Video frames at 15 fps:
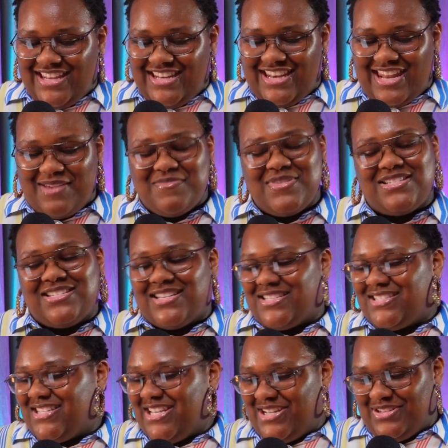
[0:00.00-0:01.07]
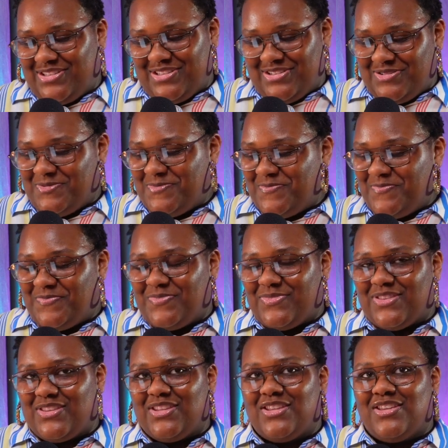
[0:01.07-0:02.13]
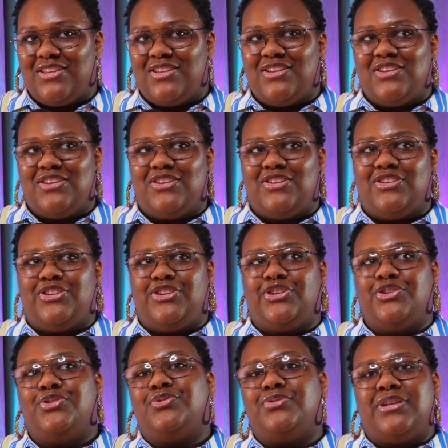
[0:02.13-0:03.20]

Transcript: let me just tell you you